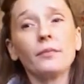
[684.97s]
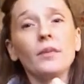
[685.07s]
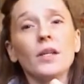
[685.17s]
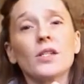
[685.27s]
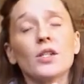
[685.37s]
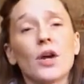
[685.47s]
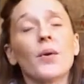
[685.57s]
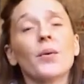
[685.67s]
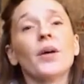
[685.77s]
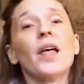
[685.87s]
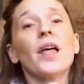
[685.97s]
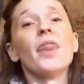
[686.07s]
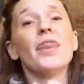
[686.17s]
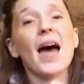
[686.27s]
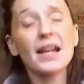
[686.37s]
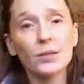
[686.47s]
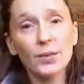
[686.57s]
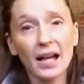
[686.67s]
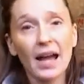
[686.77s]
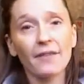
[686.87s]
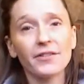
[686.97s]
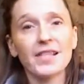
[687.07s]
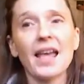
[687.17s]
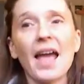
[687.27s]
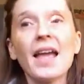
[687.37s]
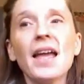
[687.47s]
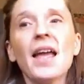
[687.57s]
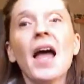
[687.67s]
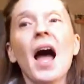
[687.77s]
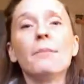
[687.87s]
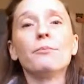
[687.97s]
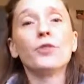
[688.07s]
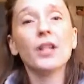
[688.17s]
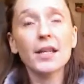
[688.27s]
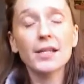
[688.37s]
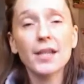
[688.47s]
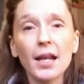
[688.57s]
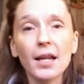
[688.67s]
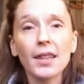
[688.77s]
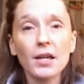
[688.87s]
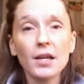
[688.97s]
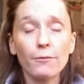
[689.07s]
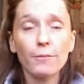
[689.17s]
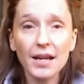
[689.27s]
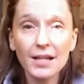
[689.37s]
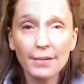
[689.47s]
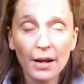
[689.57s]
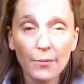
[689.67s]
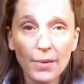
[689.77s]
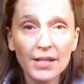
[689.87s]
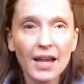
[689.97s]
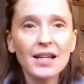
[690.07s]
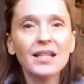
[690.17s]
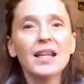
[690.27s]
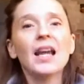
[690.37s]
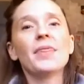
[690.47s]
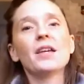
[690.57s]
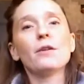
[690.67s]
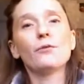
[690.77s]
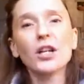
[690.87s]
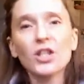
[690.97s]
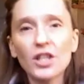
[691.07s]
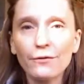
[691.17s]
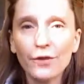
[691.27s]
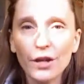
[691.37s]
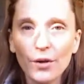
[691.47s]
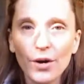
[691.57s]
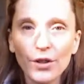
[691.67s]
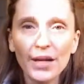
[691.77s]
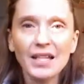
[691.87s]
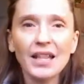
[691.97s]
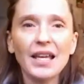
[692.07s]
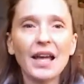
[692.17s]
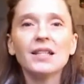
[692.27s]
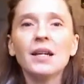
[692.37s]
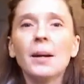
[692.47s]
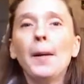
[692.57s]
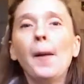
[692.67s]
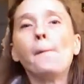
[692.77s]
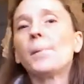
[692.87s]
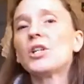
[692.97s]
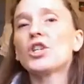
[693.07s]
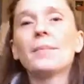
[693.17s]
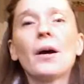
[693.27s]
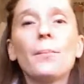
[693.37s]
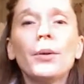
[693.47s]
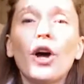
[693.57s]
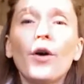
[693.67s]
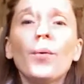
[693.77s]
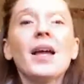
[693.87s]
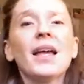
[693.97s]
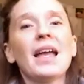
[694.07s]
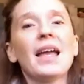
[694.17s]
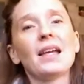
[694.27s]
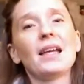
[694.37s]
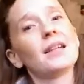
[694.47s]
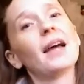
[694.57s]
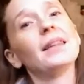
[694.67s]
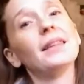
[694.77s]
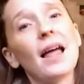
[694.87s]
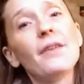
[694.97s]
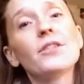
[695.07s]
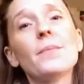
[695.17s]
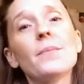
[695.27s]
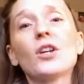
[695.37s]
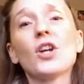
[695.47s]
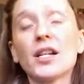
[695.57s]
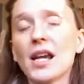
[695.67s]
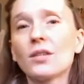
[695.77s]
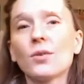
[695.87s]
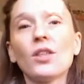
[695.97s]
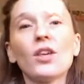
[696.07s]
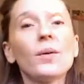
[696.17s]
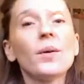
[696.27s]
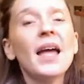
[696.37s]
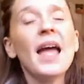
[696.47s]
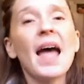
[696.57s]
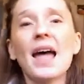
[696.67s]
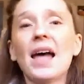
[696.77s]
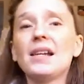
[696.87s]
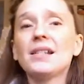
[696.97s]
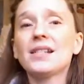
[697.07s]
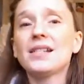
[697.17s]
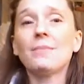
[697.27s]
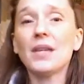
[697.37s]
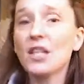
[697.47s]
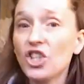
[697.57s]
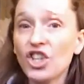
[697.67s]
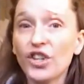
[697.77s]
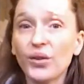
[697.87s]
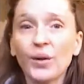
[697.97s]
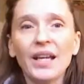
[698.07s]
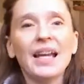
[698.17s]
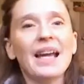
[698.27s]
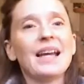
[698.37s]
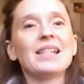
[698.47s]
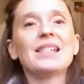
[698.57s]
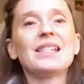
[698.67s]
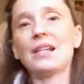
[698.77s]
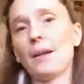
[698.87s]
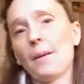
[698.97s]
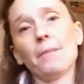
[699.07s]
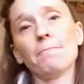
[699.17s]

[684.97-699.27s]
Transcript: so that is what I have to say. I'm really excited that you've made it to my website, that you've watched this video all the way to the end. Put your email below, and I'd love to be in contact with you and to meet you and to